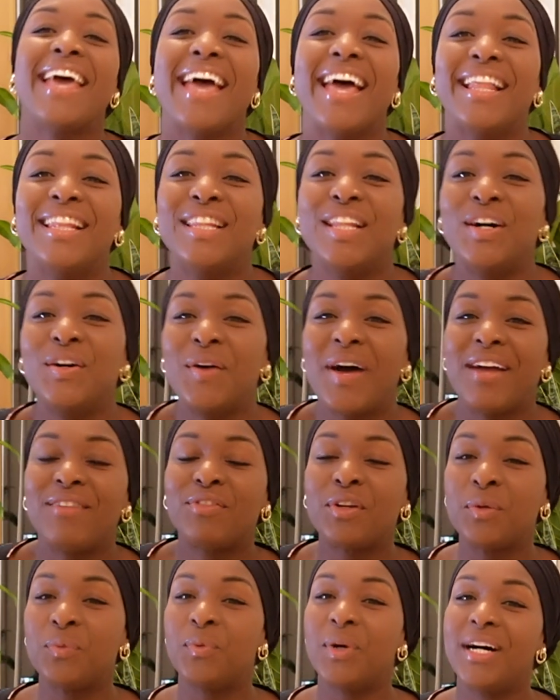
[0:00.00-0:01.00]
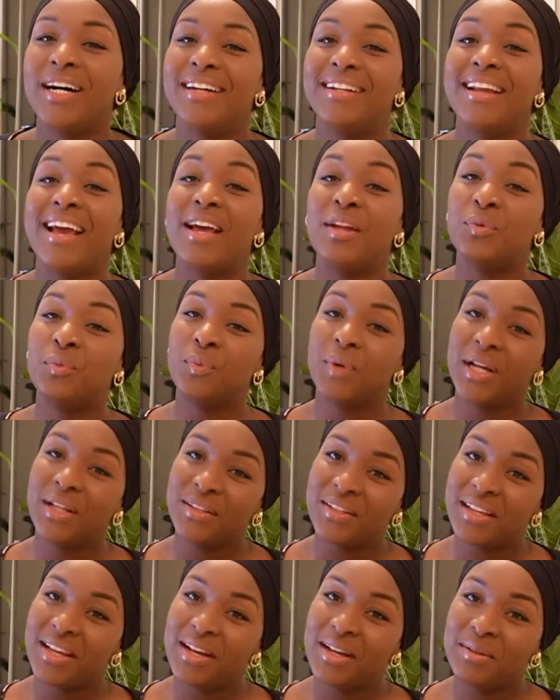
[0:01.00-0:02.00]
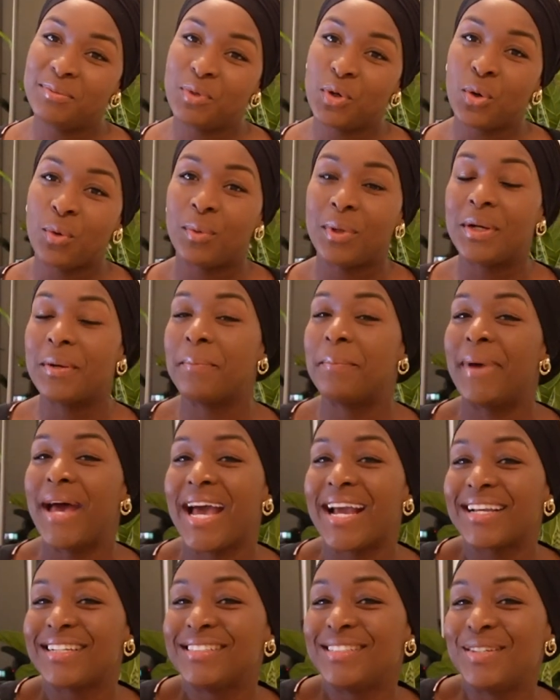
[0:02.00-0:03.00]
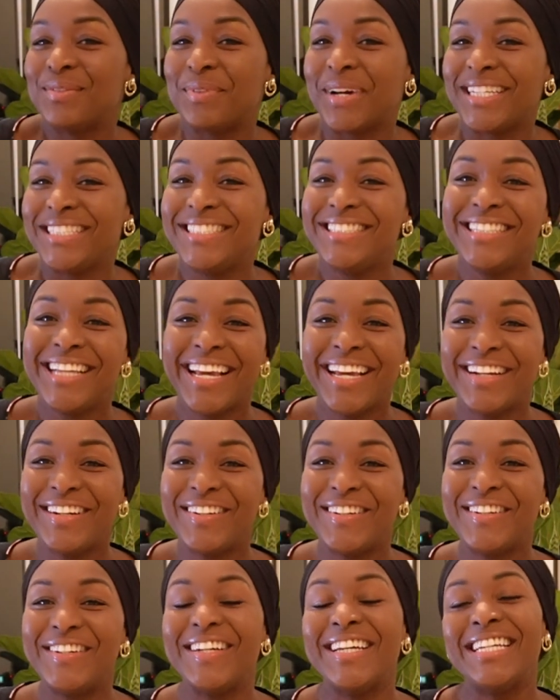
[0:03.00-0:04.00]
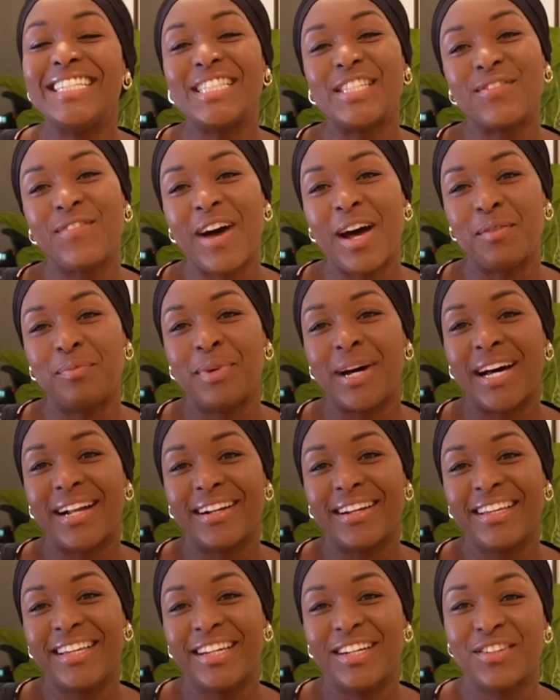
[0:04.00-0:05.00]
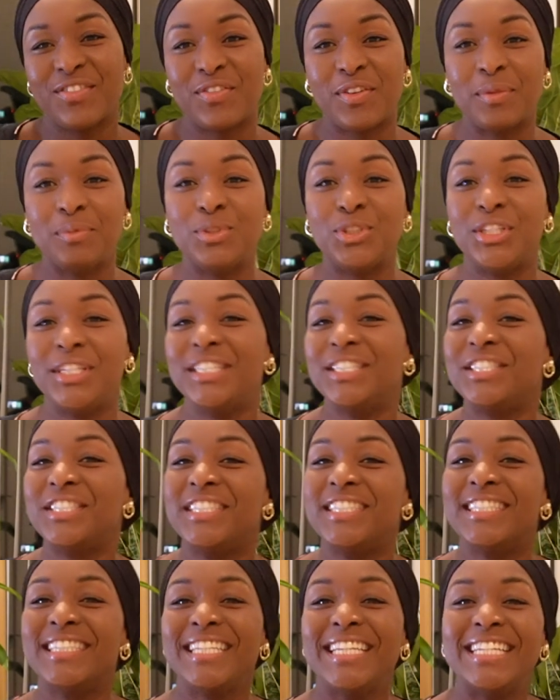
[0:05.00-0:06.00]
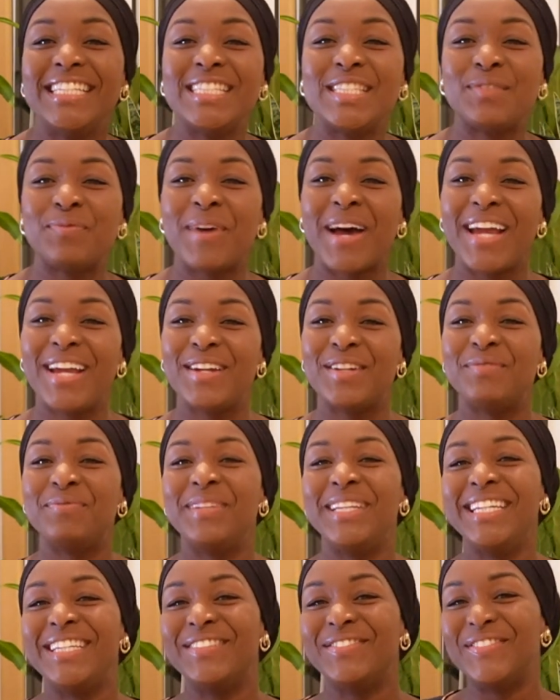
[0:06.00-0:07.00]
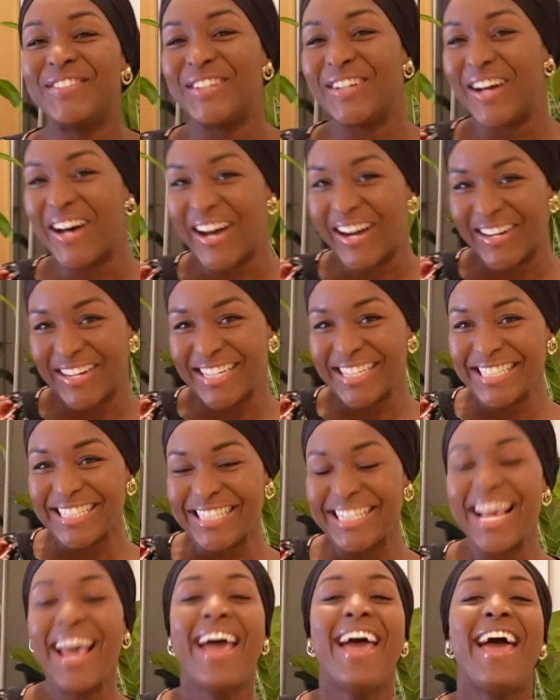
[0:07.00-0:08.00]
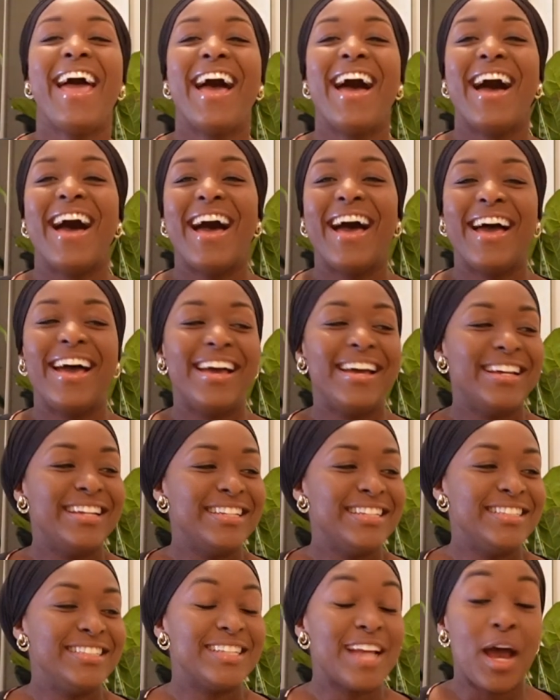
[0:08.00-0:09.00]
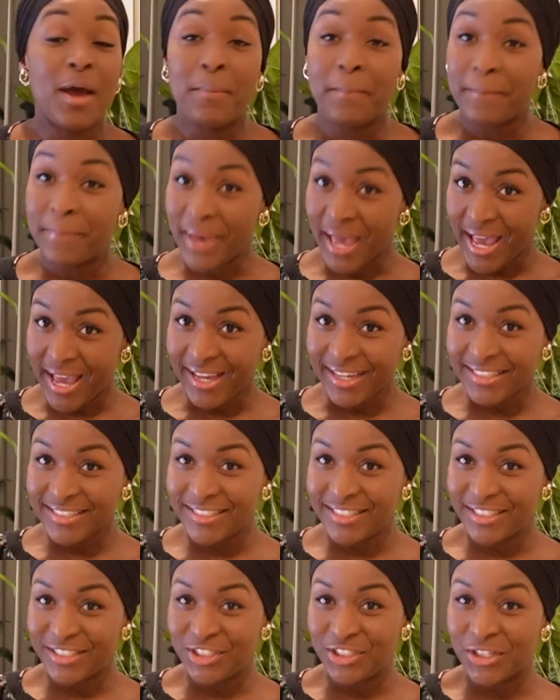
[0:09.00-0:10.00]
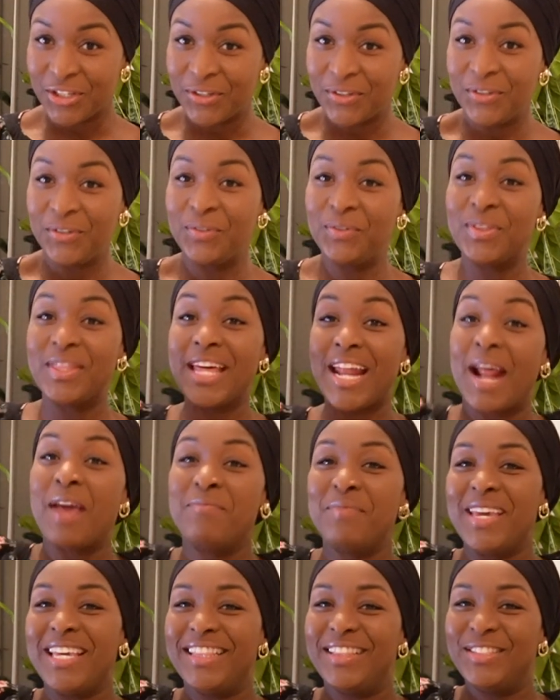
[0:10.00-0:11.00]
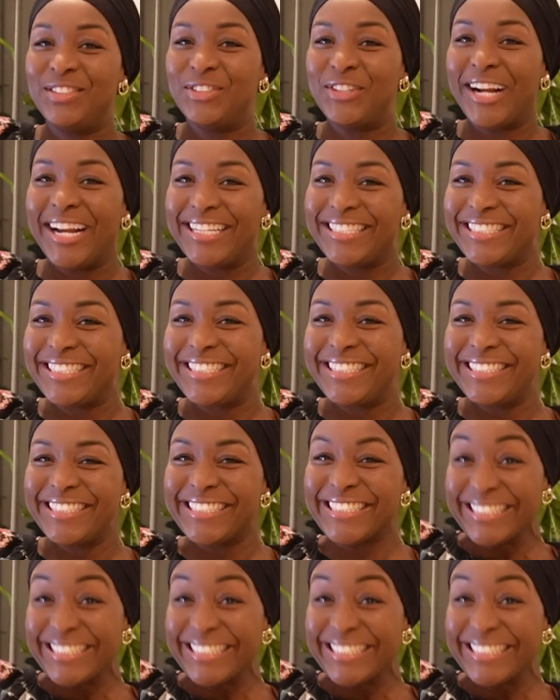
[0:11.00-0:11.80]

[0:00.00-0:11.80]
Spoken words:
Hello everyone and welcome back to my channel. It's Fatmata here from Traditionally Inspired Meaningful Art, and I'm back to show you that I made the dress.